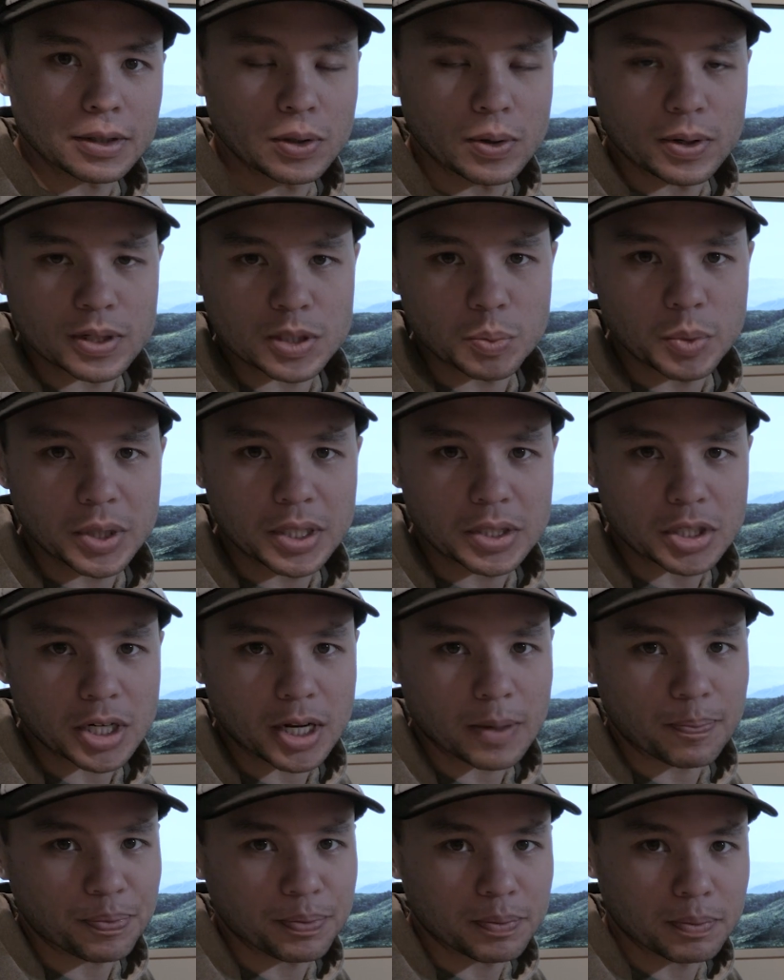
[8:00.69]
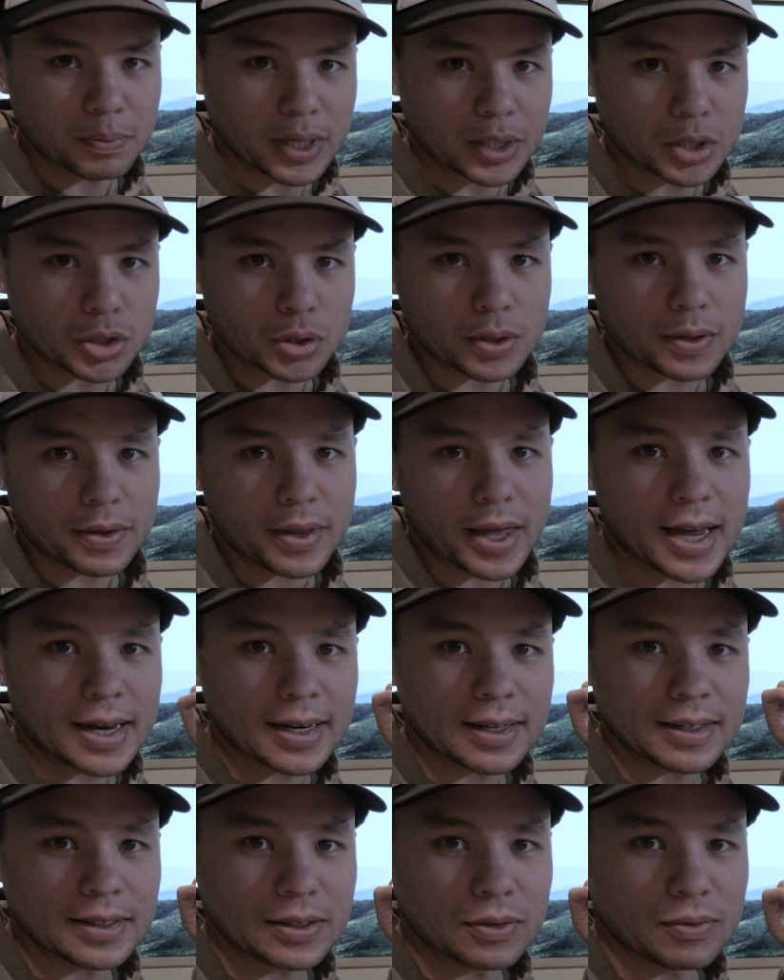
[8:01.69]
USB chip, make sure
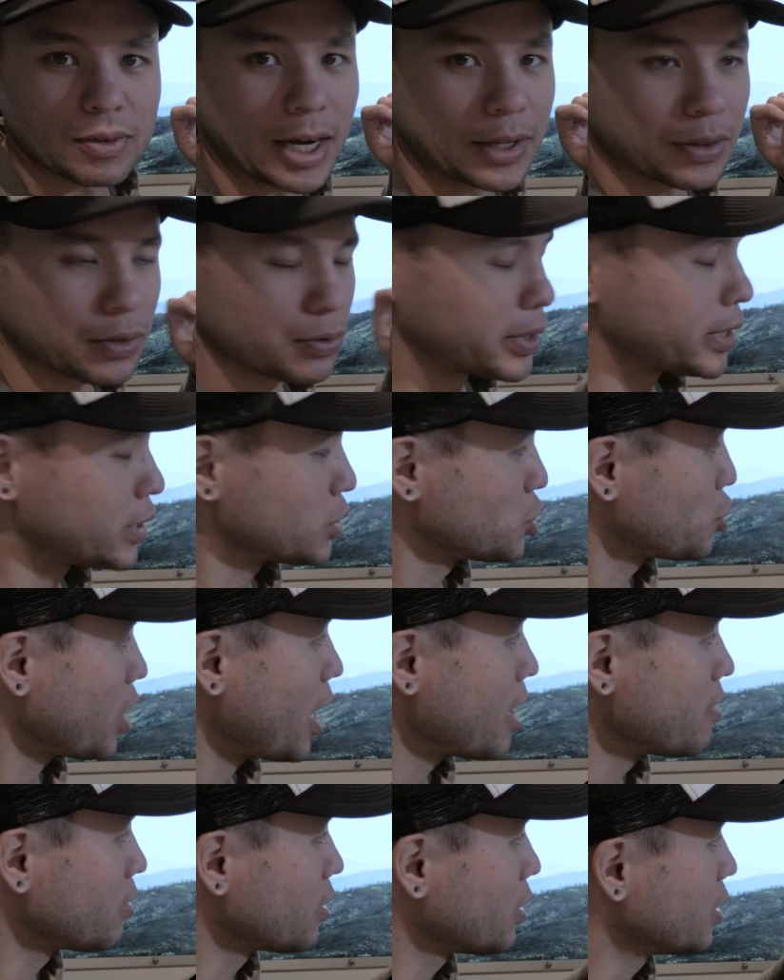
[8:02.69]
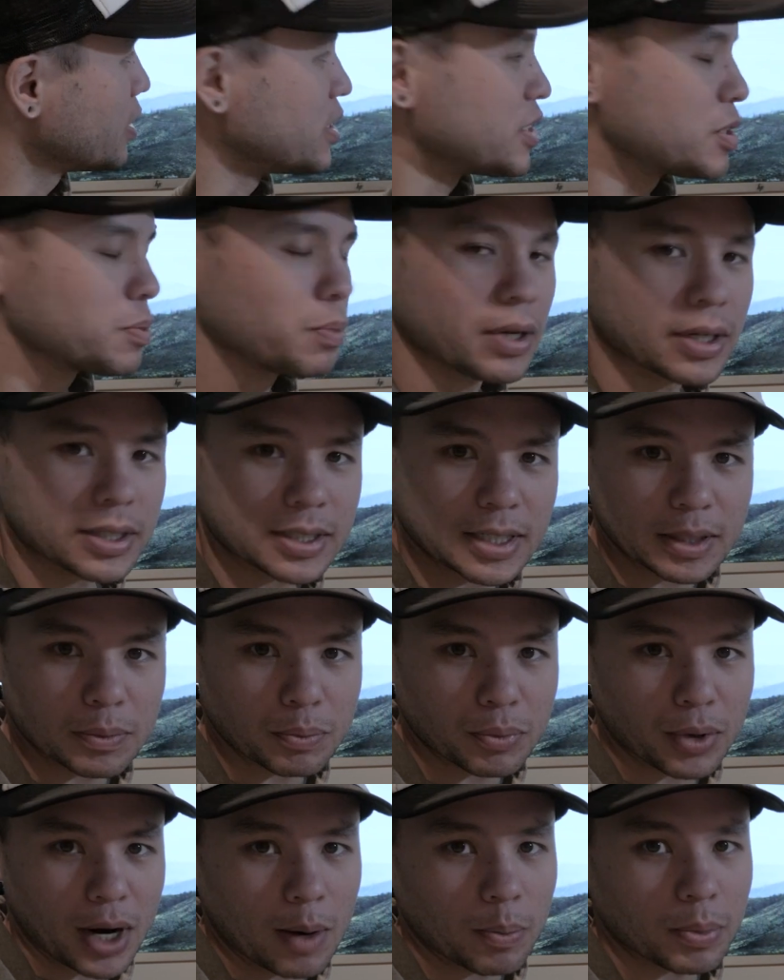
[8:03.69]
that you've got the right driver and it's plugged in
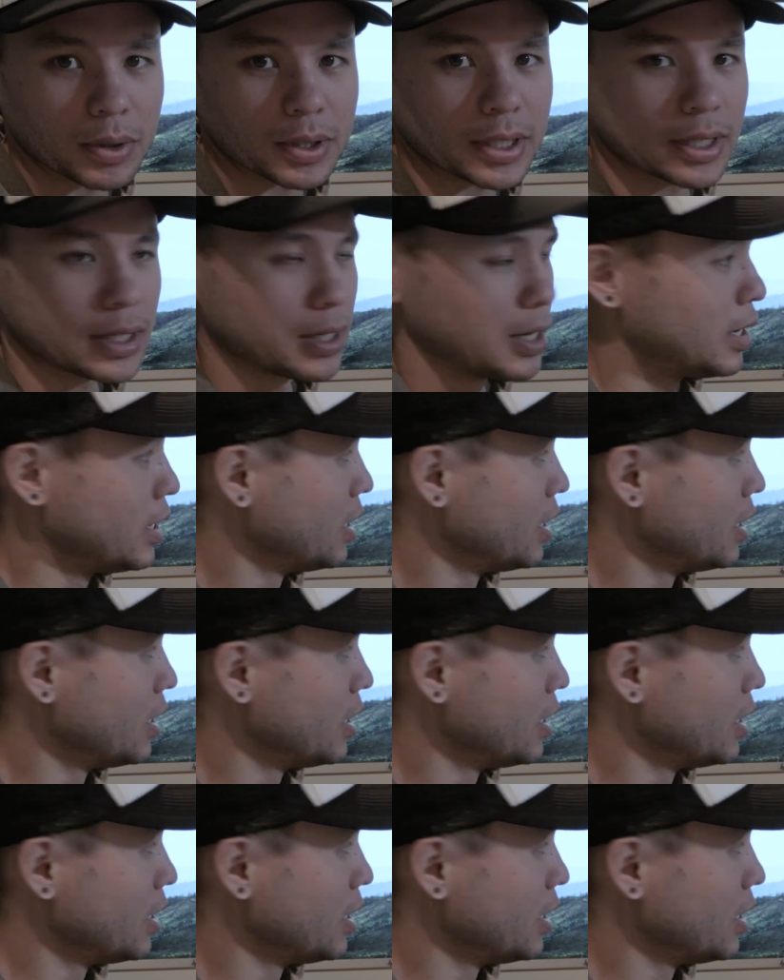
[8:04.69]
properly.